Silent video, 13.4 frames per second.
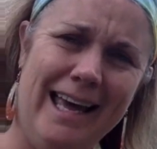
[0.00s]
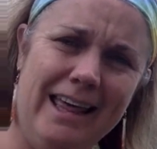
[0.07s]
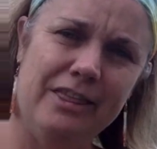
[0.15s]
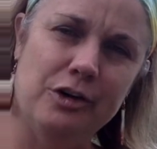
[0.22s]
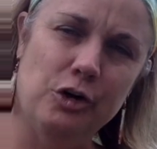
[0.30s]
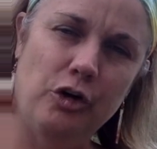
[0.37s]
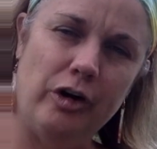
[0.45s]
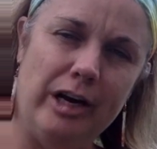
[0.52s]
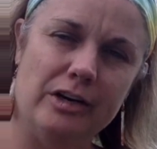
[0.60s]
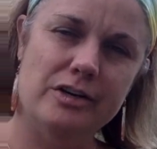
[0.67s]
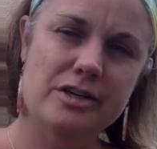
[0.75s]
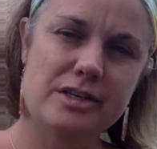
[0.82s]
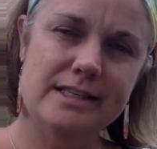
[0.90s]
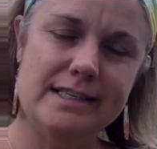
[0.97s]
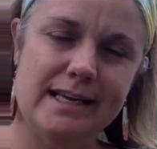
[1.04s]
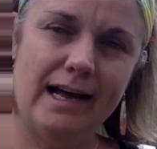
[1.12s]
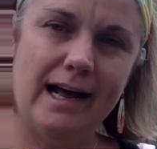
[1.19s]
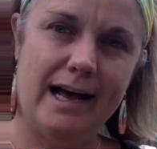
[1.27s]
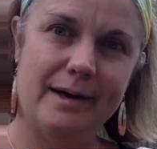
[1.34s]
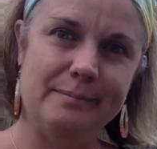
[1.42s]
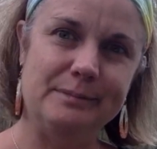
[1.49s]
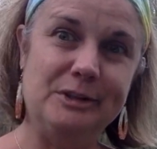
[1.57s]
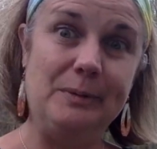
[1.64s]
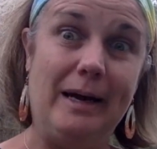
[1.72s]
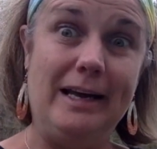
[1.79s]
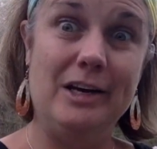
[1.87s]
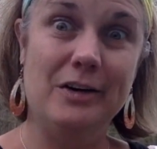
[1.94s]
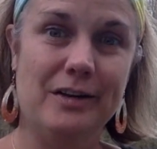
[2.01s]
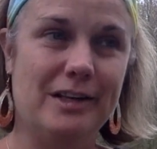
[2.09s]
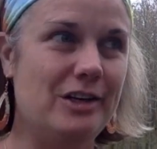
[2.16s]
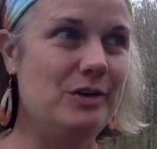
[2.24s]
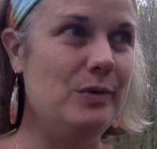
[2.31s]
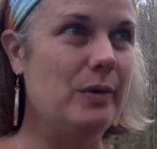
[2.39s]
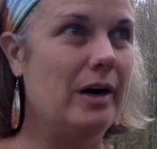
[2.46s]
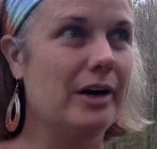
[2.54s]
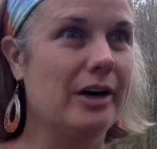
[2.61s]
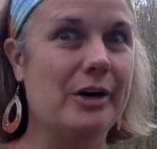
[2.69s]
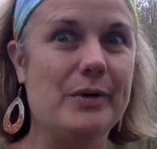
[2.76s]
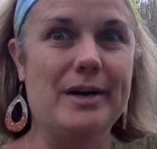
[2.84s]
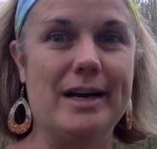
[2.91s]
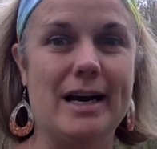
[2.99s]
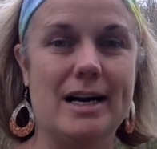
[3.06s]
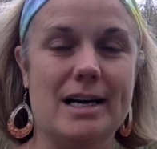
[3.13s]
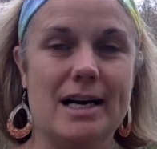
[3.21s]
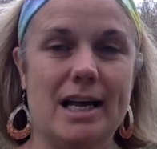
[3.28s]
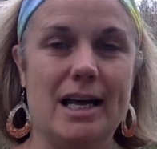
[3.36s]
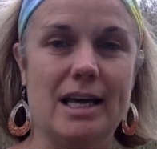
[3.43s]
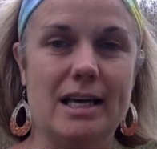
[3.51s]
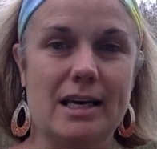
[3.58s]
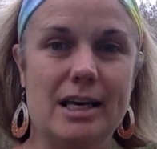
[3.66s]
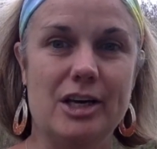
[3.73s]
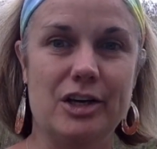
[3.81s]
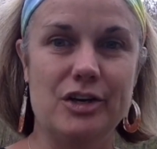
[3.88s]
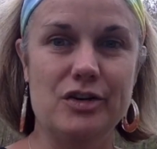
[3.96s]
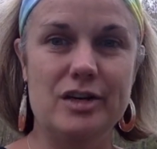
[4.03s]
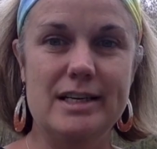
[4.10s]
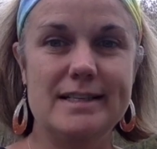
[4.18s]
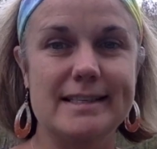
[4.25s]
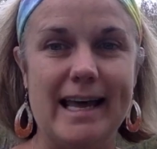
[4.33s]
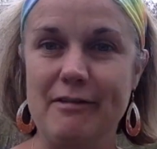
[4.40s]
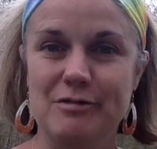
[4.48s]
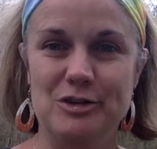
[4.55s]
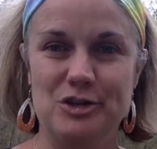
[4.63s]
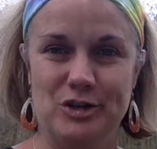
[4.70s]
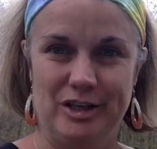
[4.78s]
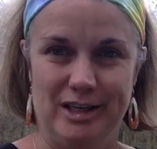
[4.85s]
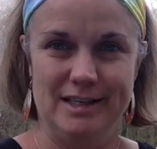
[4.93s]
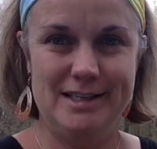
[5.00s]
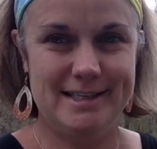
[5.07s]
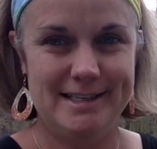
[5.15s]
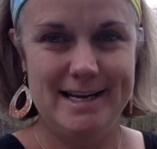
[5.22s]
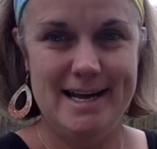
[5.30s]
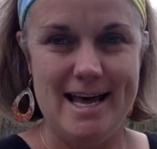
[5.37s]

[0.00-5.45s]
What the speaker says: Hi, third graders. So I hear that you are going on a Kittery Scavenger Hunt.